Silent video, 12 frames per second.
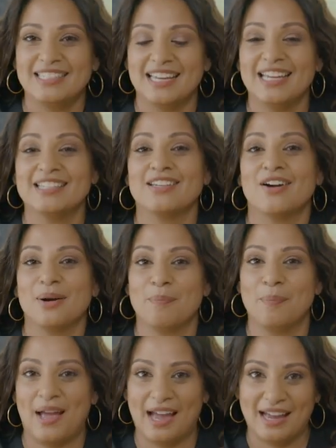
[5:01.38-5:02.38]
Tans
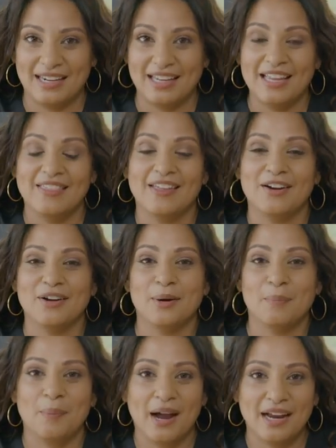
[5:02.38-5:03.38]
are bad. They are
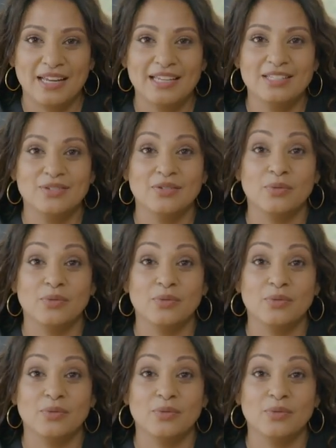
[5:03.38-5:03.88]
your body's